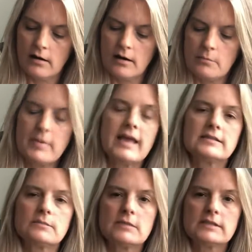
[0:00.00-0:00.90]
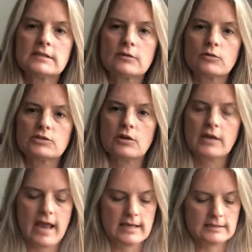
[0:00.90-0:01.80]
um, pessimistic or
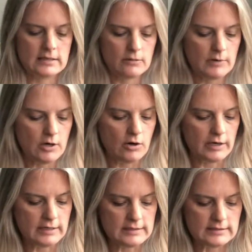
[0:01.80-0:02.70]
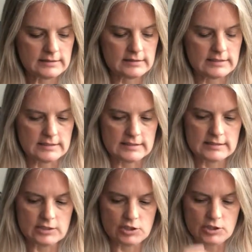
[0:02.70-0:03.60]
sarcastic regarding a, this
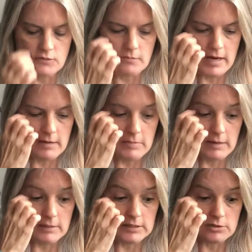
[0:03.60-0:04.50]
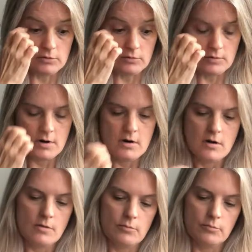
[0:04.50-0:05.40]
decision you've made maybe to
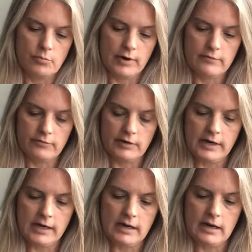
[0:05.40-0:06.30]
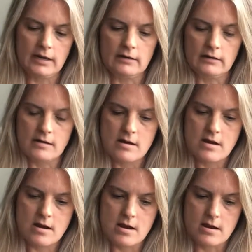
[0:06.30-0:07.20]
break free and
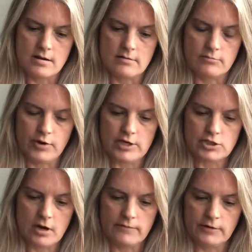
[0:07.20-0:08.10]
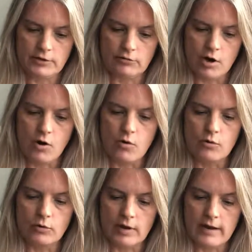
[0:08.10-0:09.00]
and branch off on your
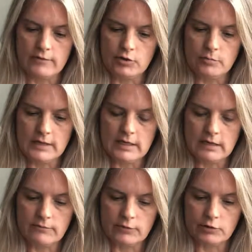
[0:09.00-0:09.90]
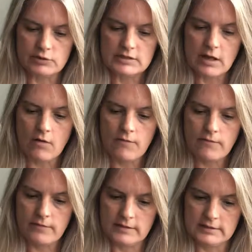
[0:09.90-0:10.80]
own or have a new beginning for yourself.
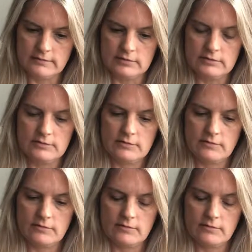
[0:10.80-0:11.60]
This feels